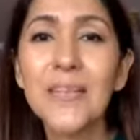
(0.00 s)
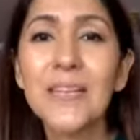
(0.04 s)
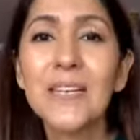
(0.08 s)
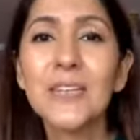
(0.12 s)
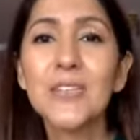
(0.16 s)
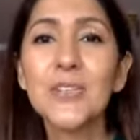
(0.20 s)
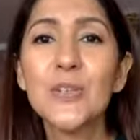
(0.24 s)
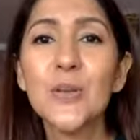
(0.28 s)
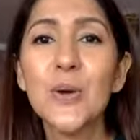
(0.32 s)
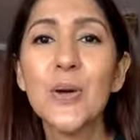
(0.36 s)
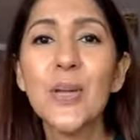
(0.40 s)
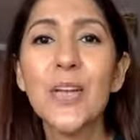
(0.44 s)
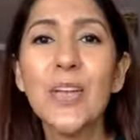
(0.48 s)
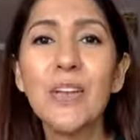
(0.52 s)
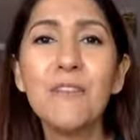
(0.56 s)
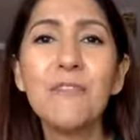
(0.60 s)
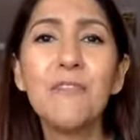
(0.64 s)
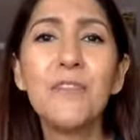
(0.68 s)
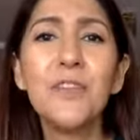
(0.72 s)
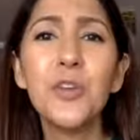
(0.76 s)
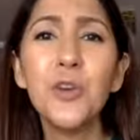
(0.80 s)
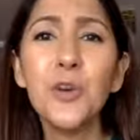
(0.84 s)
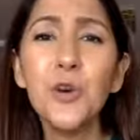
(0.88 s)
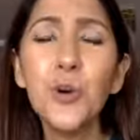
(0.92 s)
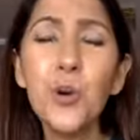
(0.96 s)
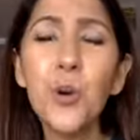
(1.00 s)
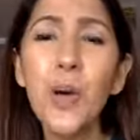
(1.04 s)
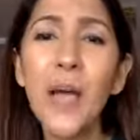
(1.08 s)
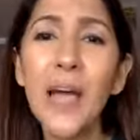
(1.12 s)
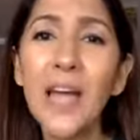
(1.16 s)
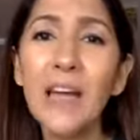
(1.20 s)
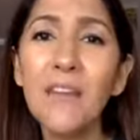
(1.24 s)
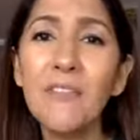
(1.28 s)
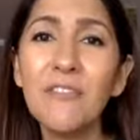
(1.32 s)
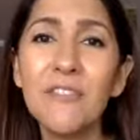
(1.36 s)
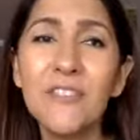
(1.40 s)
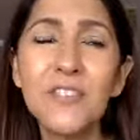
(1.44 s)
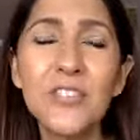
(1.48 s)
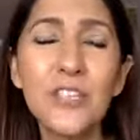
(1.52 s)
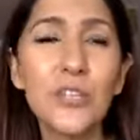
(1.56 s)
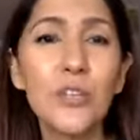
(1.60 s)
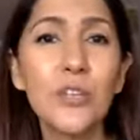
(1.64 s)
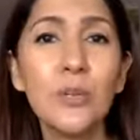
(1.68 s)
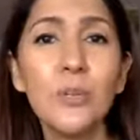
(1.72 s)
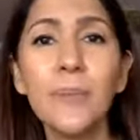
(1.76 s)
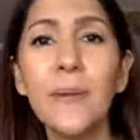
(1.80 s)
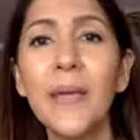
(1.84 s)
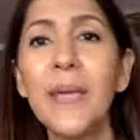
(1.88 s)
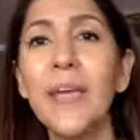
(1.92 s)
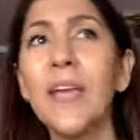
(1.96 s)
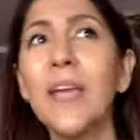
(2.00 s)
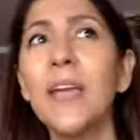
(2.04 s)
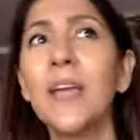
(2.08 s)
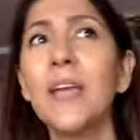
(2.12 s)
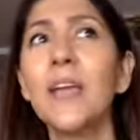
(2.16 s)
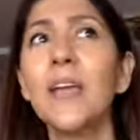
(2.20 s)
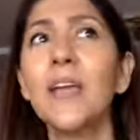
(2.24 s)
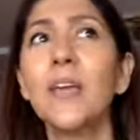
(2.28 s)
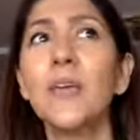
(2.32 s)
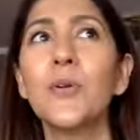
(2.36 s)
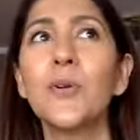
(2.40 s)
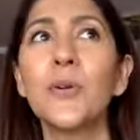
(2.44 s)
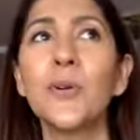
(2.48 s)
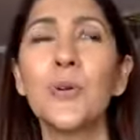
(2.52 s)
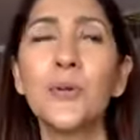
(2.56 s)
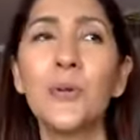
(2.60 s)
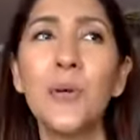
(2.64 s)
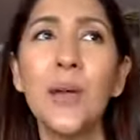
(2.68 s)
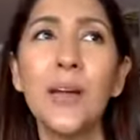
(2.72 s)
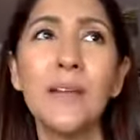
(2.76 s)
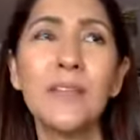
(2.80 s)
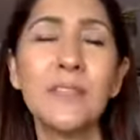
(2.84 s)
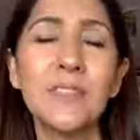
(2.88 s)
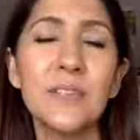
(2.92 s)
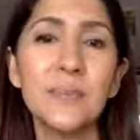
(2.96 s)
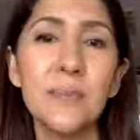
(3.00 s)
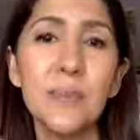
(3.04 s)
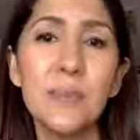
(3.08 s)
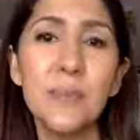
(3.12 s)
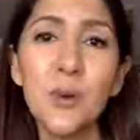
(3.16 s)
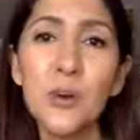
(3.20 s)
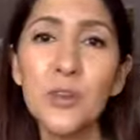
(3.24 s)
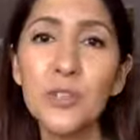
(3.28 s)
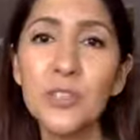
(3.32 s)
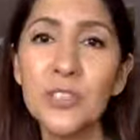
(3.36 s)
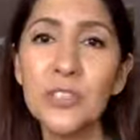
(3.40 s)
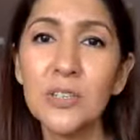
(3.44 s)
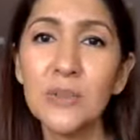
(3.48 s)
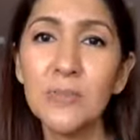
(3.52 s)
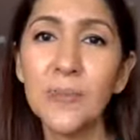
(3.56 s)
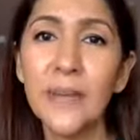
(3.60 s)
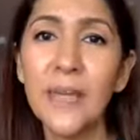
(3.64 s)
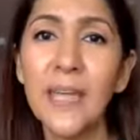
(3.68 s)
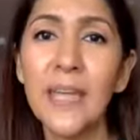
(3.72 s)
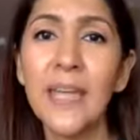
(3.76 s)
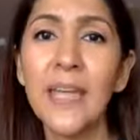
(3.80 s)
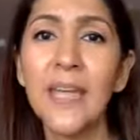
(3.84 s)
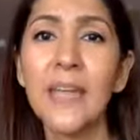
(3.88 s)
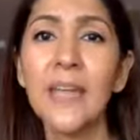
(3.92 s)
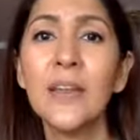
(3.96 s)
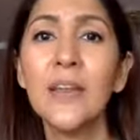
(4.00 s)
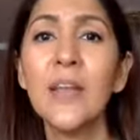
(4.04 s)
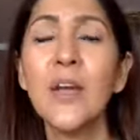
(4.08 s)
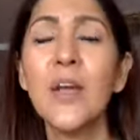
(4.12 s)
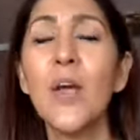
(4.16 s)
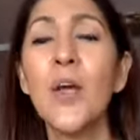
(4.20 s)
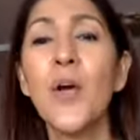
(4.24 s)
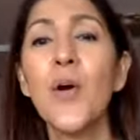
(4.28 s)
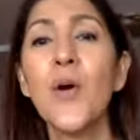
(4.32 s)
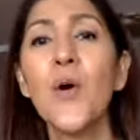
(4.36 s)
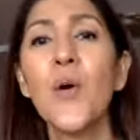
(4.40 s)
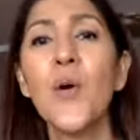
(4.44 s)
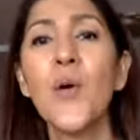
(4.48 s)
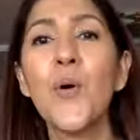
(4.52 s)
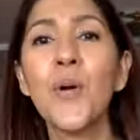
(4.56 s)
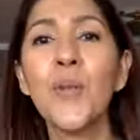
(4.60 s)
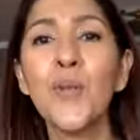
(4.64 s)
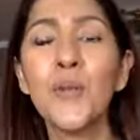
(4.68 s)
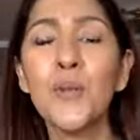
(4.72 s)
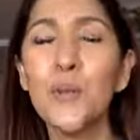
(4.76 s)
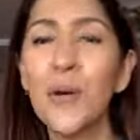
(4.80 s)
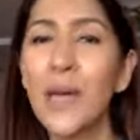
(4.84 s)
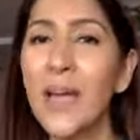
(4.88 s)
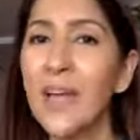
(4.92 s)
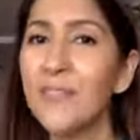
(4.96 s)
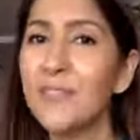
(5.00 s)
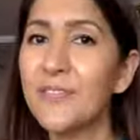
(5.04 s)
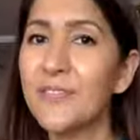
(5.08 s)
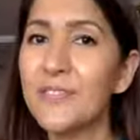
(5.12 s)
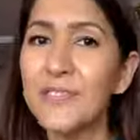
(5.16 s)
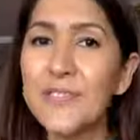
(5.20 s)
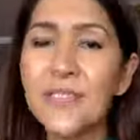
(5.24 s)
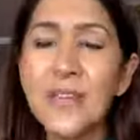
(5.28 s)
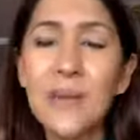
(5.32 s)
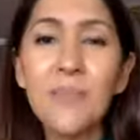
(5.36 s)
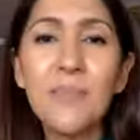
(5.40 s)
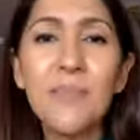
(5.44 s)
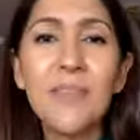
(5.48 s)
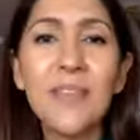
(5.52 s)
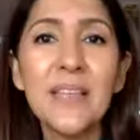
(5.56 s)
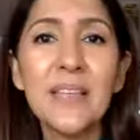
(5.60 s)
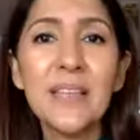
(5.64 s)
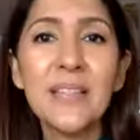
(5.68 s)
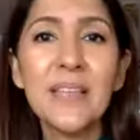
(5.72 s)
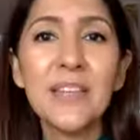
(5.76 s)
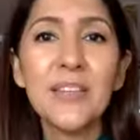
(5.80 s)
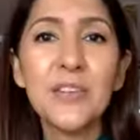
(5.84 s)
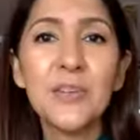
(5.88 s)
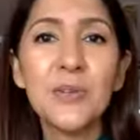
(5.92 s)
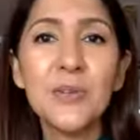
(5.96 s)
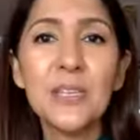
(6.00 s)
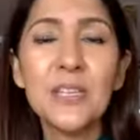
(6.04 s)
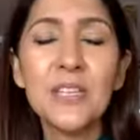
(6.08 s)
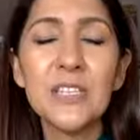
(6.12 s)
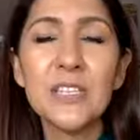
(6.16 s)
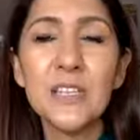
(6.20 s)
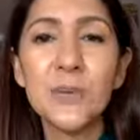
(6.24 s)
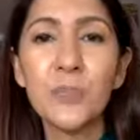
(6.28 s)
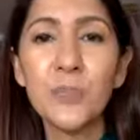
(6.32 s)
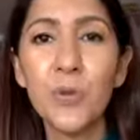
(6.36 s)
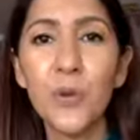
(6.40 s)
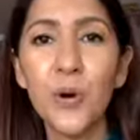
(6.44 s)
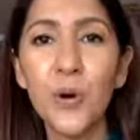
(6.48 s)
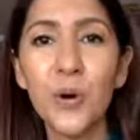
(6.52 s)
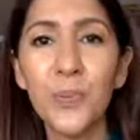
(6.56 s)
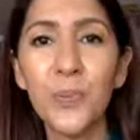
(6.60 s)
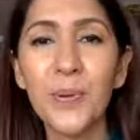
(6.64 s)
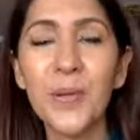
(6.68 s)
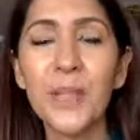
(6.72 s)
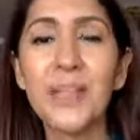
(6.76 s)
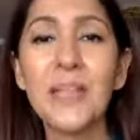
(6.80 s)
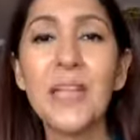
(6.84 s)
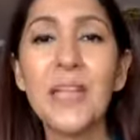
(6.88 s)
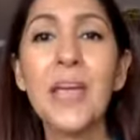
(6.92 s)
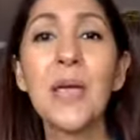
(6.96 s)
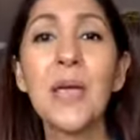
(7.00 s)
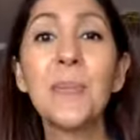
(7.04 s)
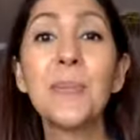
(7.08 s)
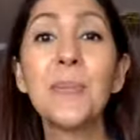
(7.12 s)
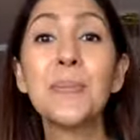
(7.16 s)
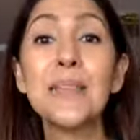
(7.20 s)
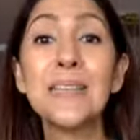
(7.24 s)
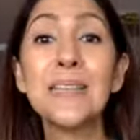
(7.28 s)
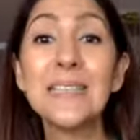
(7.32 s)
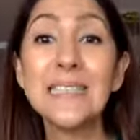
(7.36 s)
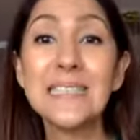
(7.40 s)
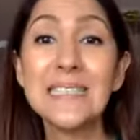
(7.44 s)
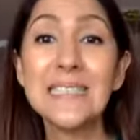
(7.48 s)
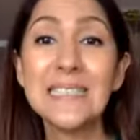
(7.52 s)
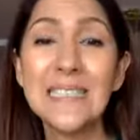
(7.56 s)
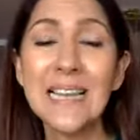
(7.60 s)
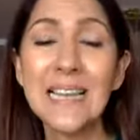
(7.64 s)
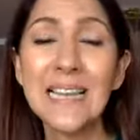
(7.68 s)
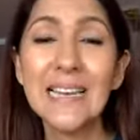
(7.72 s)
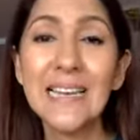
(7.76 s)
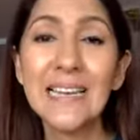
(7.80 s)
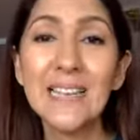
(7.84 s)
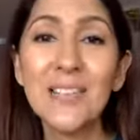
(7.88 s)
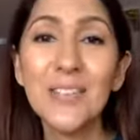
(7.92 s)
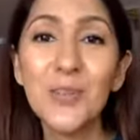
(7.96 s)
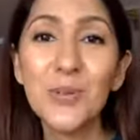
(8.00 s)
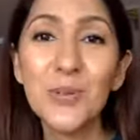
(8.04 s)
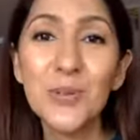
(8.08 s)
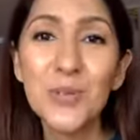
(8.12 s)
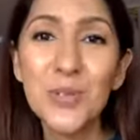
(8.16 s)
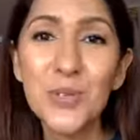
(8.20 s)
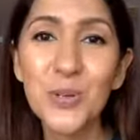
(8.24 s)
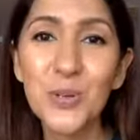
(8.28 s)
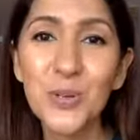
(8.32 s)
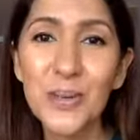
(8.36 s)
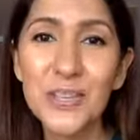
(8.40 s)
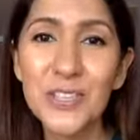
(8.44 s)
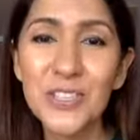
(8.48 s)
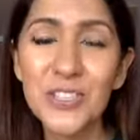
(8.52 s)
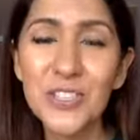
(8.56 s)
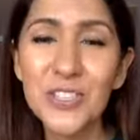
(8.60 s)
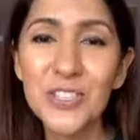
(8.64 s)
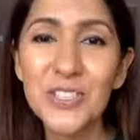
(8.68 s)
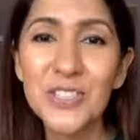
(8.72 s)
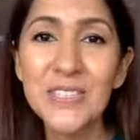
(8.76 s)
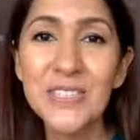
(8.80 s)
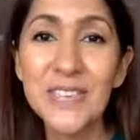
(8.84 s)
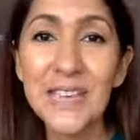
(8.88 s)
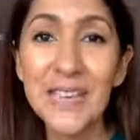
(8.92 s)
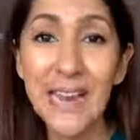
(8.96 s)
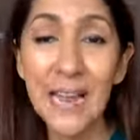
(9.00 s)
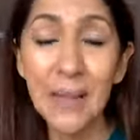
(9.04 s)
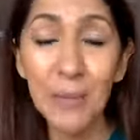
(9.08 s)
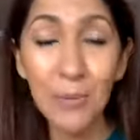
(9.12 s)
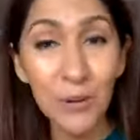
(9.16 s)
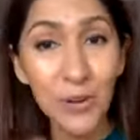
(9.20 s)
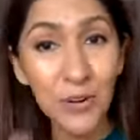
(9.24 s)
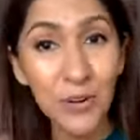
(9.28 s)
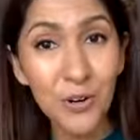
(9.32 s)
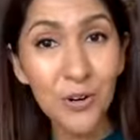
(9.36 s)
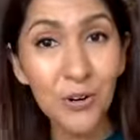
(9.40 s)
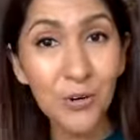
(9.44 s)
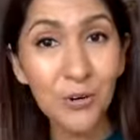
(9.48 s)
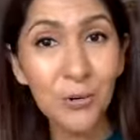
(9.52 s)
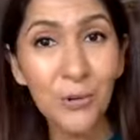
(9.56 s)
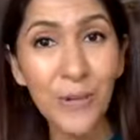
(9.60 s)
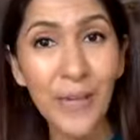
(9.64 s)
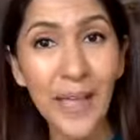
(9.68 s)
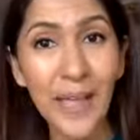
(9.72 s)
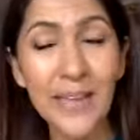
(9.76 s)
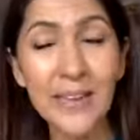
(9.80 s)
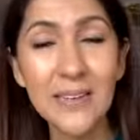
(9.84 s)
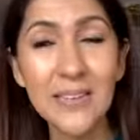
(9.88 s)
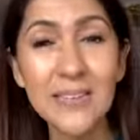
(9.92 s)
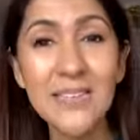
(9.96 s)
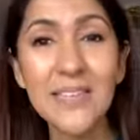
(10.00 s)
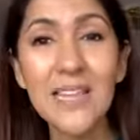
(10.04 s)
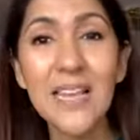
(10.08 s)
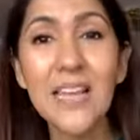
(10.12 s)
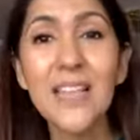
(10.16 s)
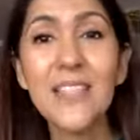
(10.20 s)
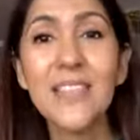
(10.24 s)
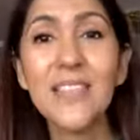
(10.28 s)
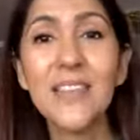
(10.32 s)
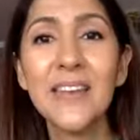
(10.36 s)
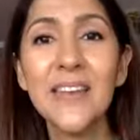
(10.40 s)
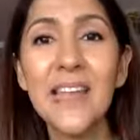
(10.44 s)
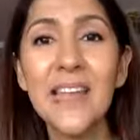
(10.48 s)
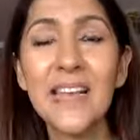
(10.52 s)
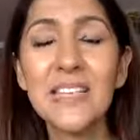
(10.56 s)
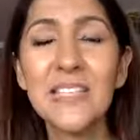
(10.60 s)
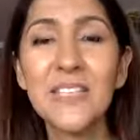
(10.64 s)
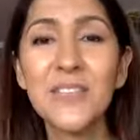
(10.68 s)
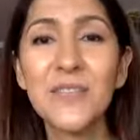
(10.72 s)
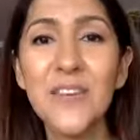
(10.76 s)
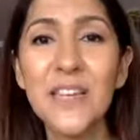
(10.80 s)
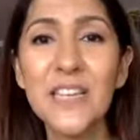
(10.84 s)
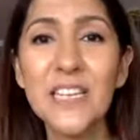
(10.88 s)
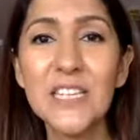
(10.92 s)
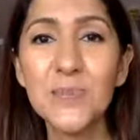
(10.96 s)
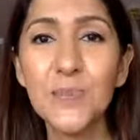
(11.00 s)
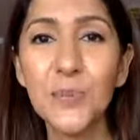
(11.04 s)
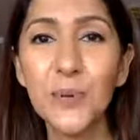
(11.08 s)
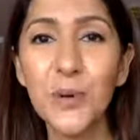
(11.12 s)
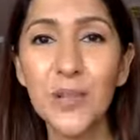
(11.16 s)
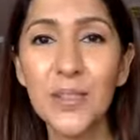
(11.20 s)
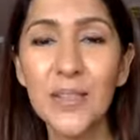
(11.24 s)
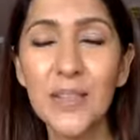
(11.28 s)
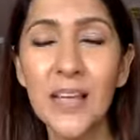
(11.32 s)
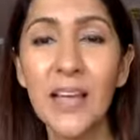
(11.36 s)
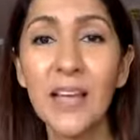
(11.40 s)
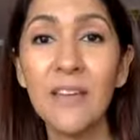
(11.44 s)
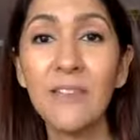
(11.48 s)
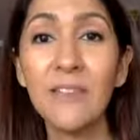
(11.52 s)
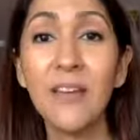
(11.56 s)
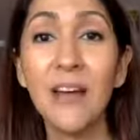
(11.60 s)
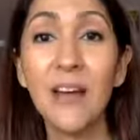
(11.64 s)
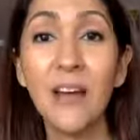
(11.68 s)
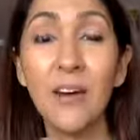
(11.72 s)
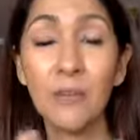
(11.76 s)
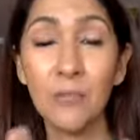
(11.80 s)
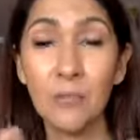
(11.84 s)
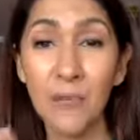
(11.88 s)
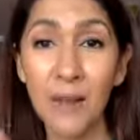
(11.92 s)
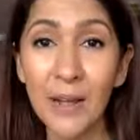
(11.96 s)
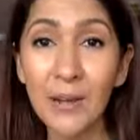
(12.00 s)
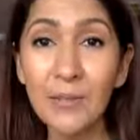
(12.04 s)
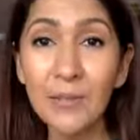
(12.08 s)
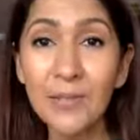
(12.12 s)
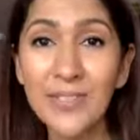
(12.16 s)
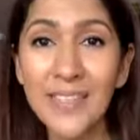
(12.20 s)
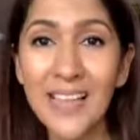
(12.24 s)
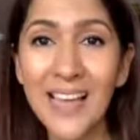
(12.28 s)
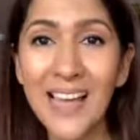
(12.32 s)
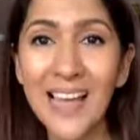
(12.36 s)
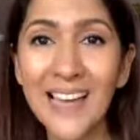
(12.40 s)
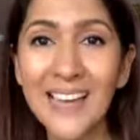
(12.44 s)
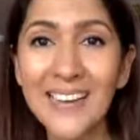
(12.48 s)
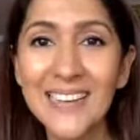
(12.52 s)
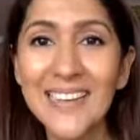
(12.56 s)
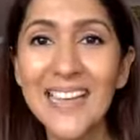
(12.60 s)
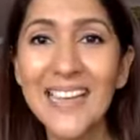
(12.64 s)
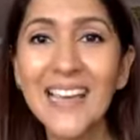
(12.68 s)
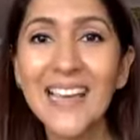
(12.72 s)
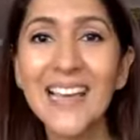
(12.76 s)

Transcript: So if you have physical pain or you have some emotional pain or you have something that you need support with, please send in those questions and I'm going to create the next Facebook Live around that.